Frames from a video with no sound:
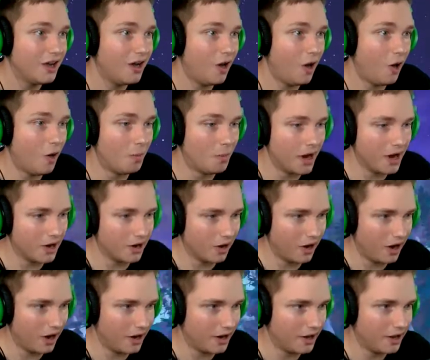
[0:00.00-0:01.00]
Oh my
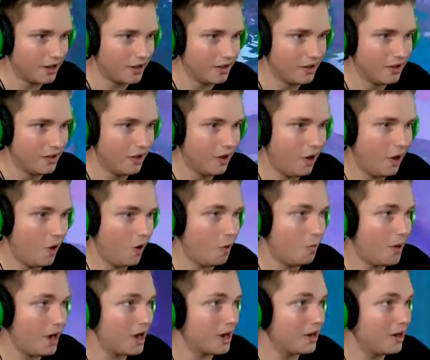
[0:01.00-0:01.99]
god. Oh
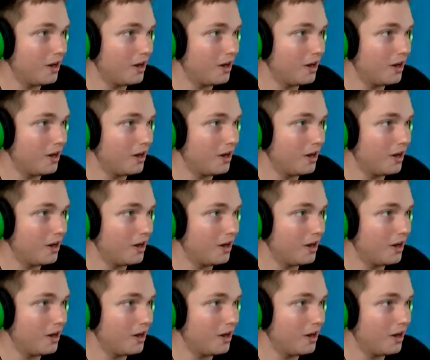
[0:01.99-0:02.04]
my